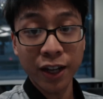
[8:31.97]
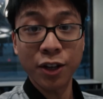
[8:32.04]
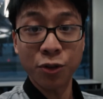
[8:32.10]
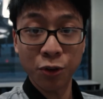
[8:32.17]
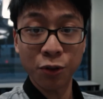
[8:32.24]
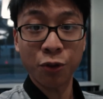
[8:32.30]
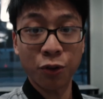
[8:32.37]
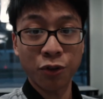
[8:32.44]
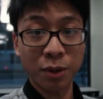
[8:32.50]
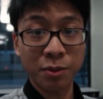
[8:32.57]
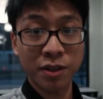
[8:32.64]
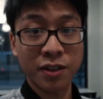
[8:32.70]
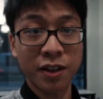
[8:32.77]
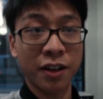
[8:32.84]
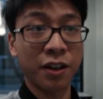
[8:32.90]
in 24
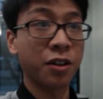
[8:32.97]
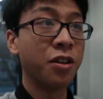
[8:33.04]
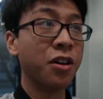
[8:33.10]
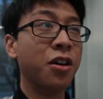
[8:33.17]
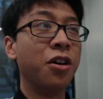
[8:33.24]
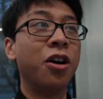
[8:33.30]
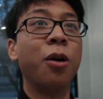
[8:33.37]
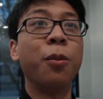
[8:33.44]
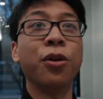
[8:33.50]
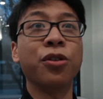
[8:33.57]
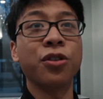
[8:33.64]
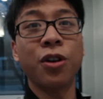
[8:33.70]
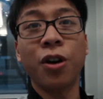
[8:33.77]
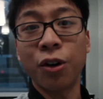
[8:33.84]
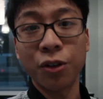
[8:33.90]
frames a second
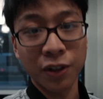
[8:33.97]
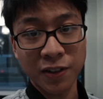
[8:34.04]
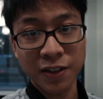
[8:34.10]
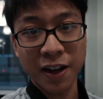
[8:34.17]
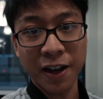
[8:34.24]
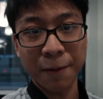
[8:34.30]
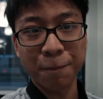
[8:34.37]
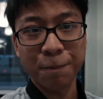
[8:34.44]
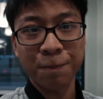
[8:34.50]
almost all the time.